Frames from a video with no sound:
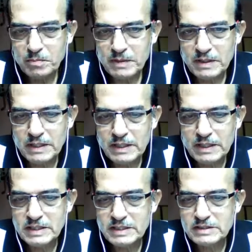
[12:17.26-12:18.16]
birders,
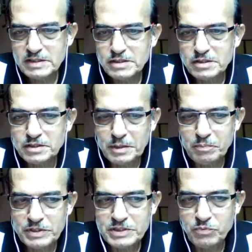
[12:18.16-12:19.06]
there is a tip
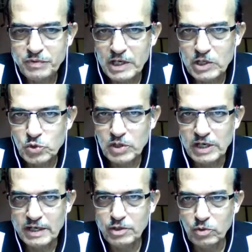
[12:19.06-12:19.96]
which we also
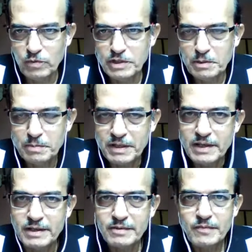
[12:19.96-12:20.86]
learnt over the period
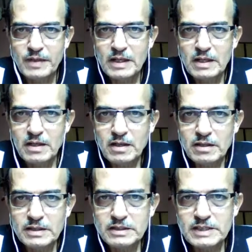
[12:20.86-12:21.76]

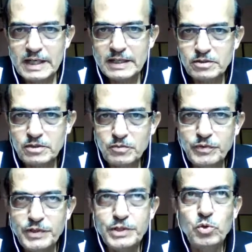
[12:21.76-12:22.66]
is that we
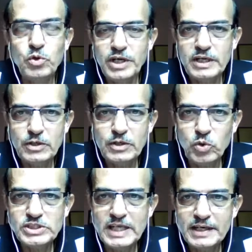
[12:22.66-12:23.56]
don't encroach
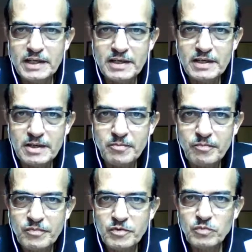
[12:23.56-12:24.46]
that area.
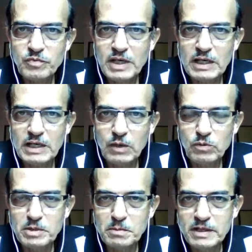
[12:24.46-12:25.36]
We allow
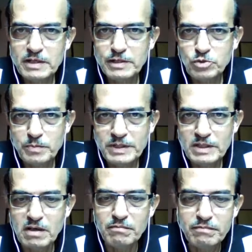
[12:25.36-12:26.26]
the birder to be in
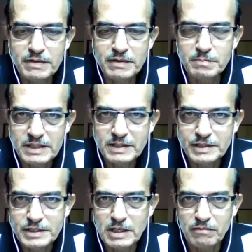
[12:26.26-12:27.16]
comfort, bird in
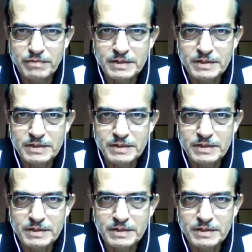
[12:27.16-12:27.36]
comfort.